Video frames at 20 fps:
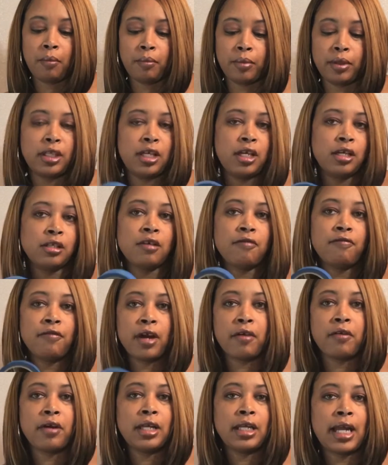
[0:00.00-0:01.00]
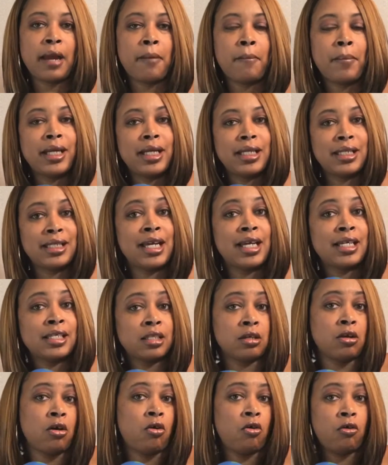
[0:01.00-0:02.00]
But these are very light, but it
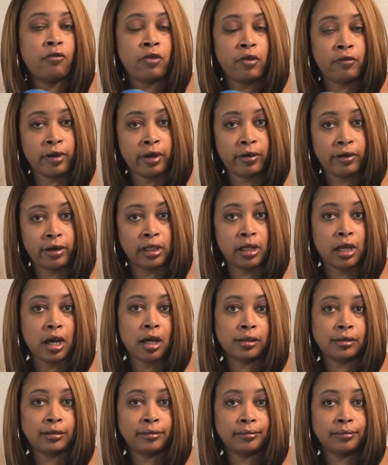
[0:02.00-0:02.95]
doesn't hold for very long.